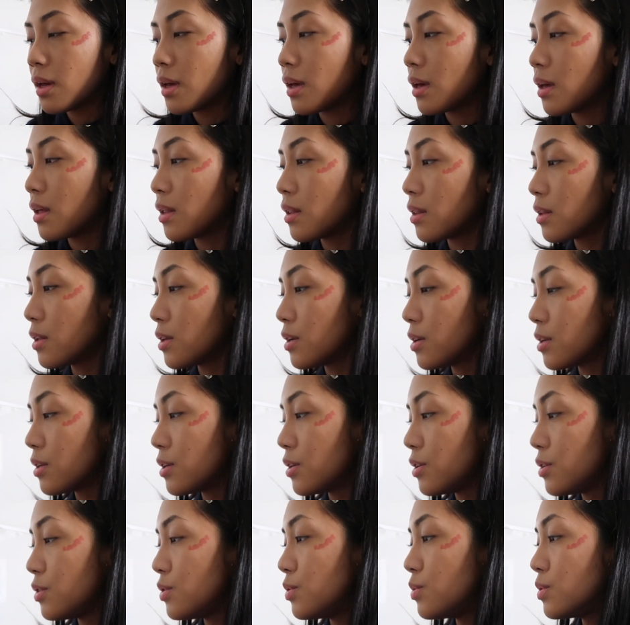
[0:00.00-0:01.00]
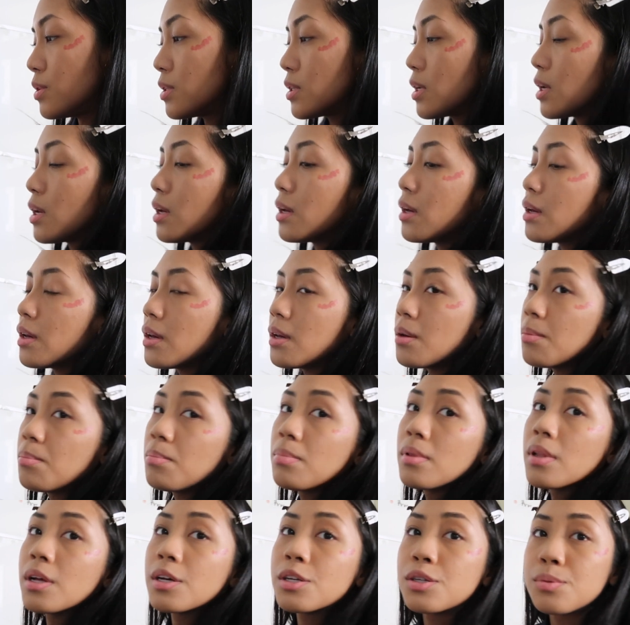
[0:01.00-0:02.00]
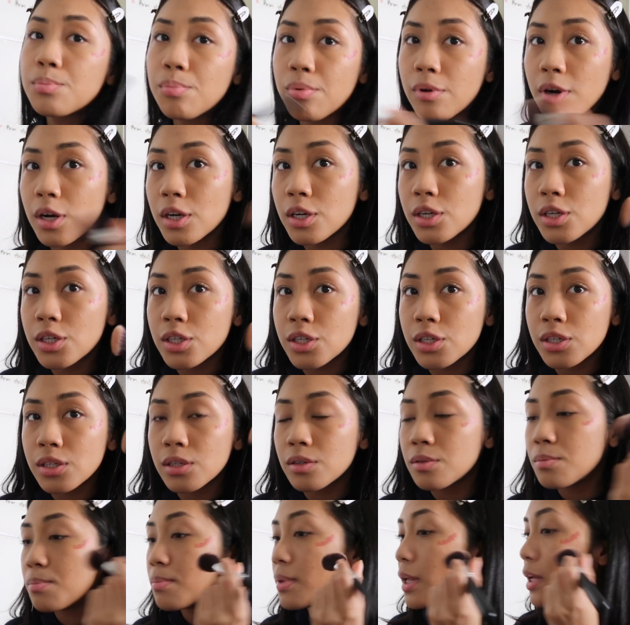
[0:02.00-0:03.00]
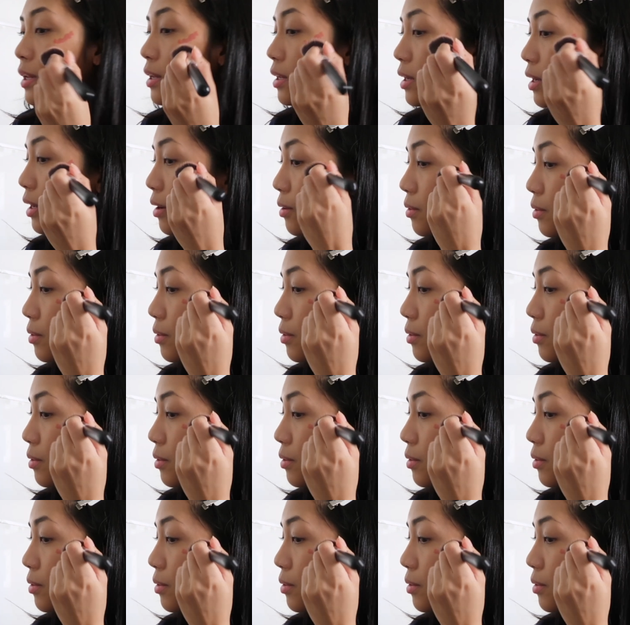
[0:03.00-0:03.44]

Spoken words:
And I'm gonna use a blush brush to blend it